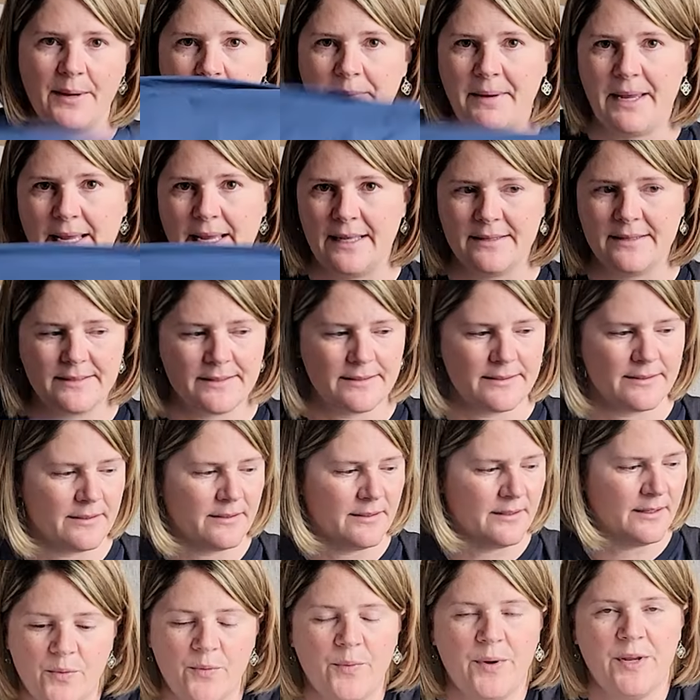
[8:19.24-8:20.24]
pants.
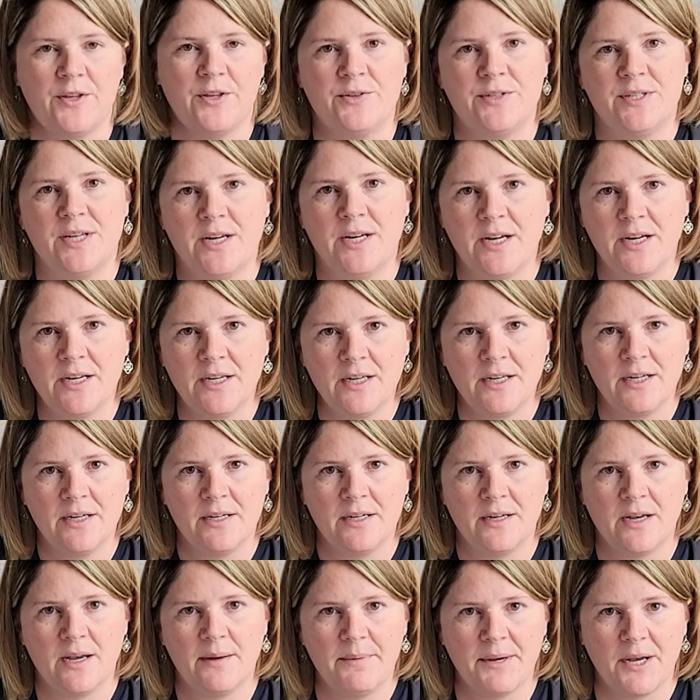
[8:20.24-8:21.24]
When you talk
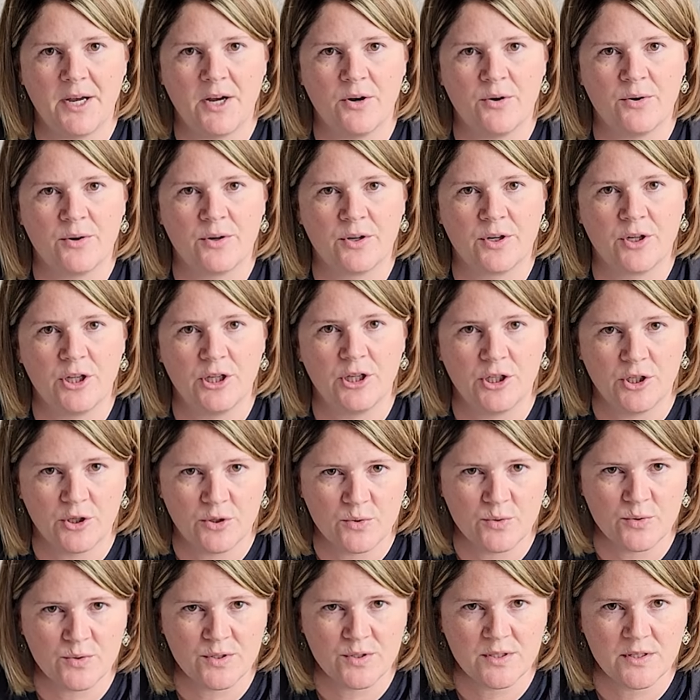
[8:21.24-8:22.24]
about
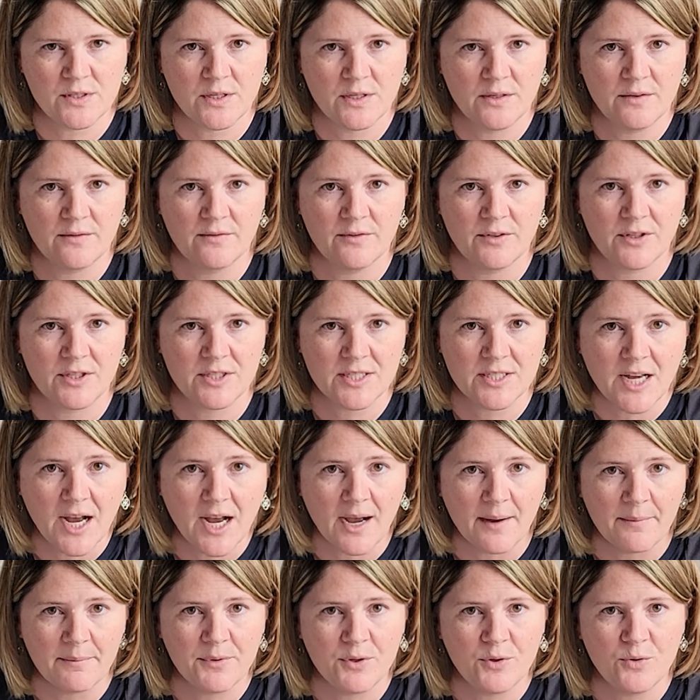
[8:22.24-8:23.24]
clothes for the
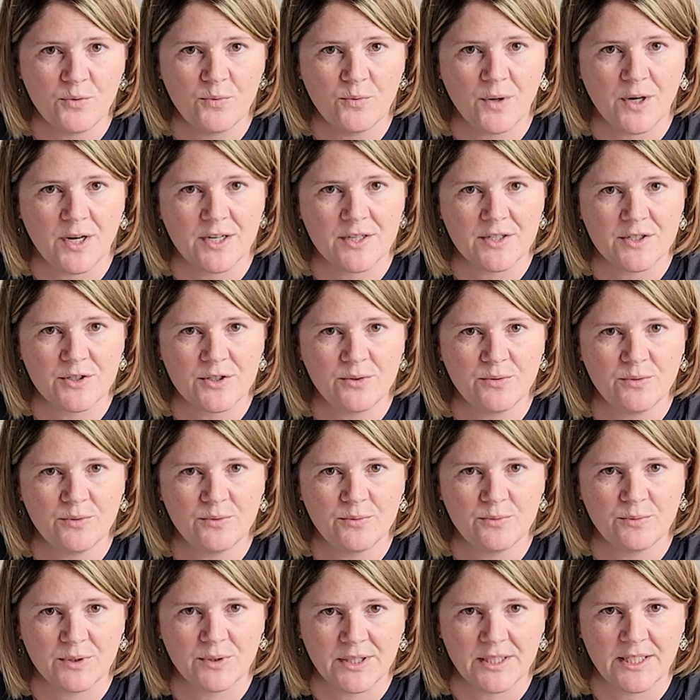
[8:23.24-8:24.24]
top, you want
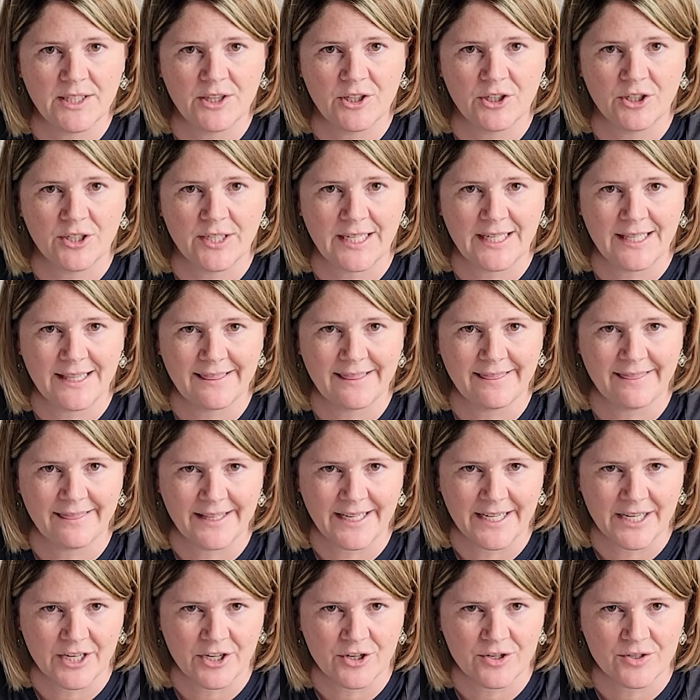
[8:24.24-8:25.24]
to really look at
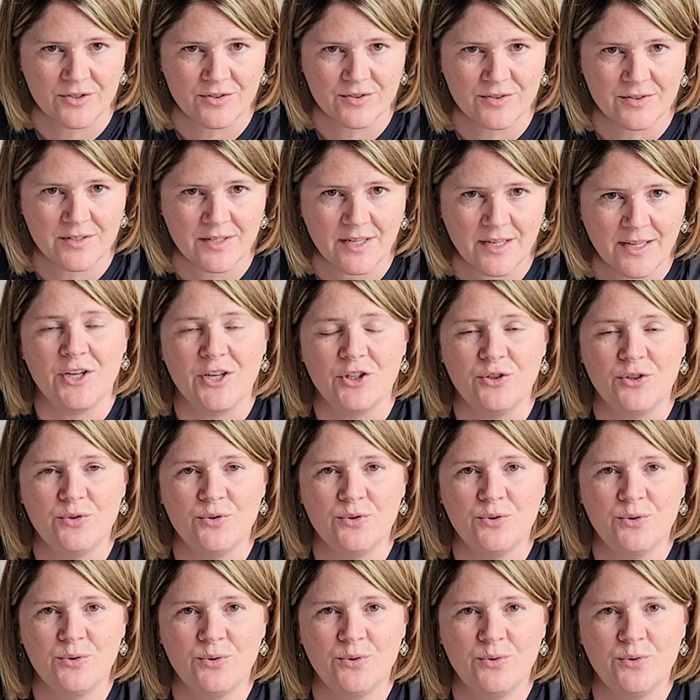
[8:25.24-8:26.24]
layers.
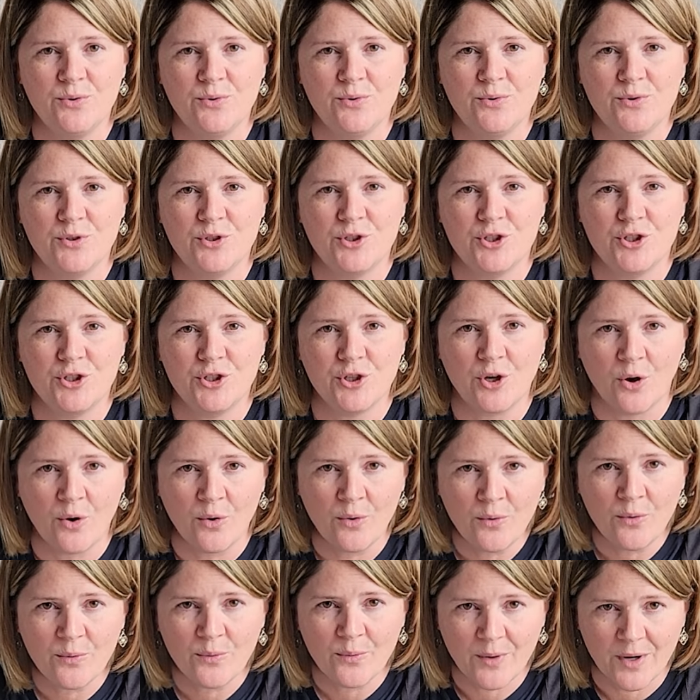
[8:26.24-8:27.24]
You
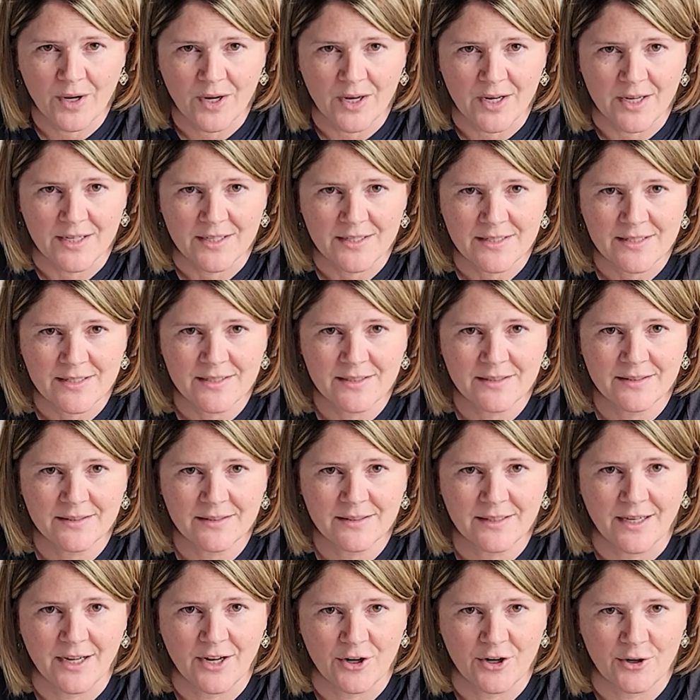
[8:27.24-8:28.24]
don't want
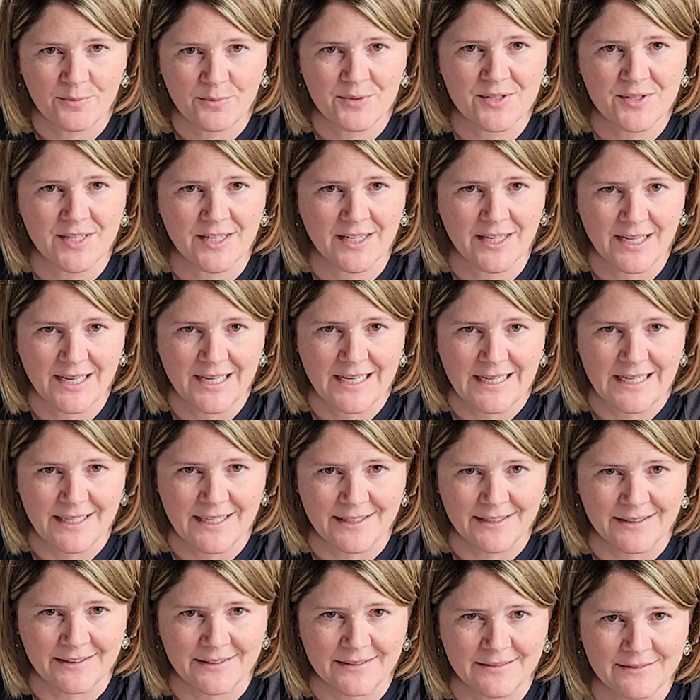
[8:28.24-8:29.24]
100%
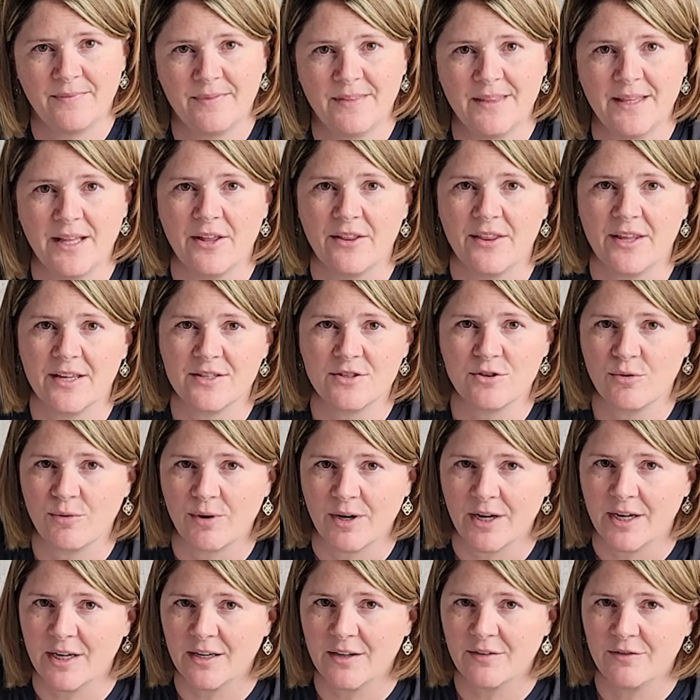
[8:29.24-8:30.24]
cotton. Now that's
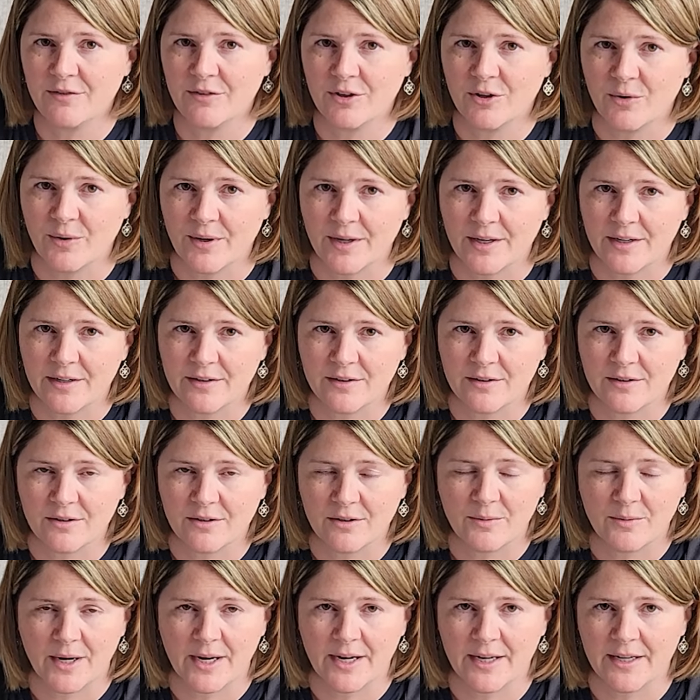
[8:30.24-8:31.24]
great if you're going to
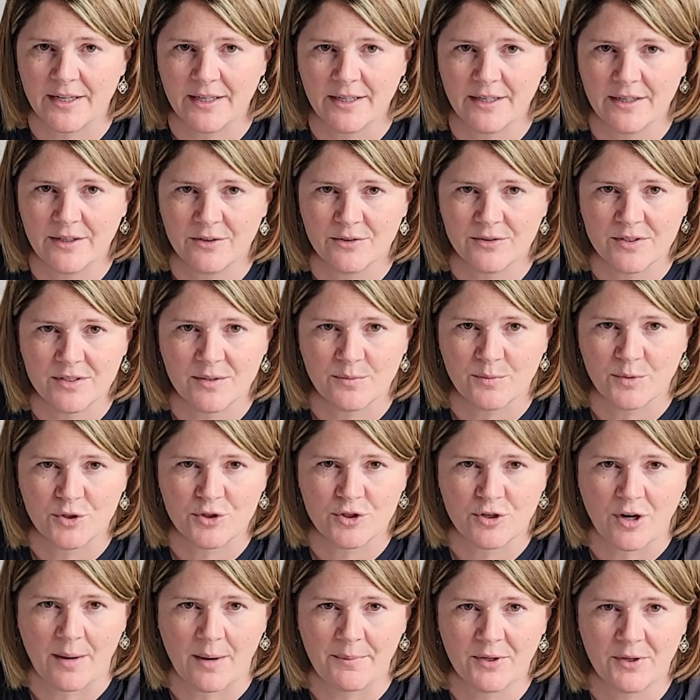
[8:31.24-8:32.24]
Hawaii or somewhere
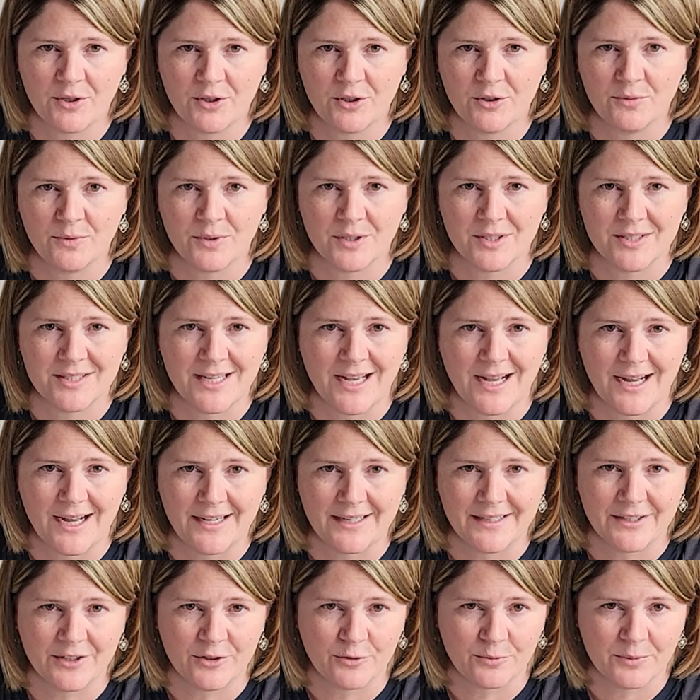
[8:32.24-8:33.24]
tropical where it's
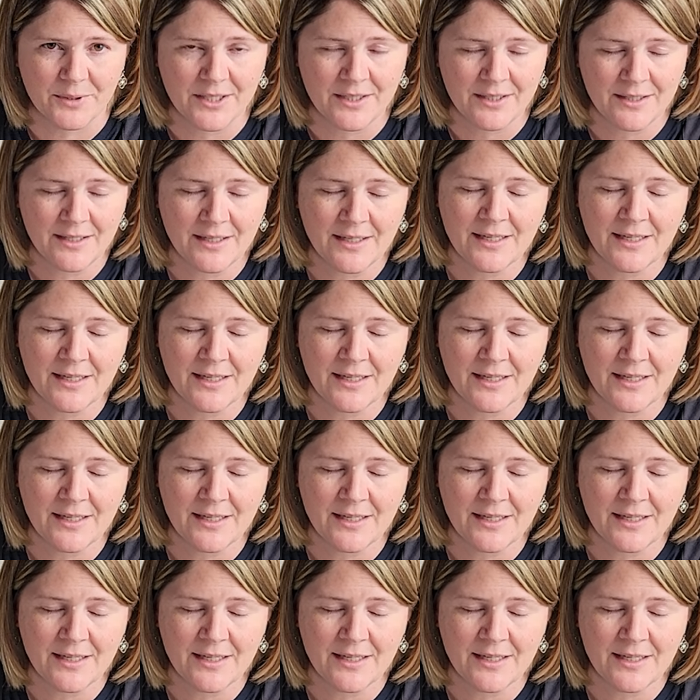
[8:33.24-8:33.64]
hot and humid,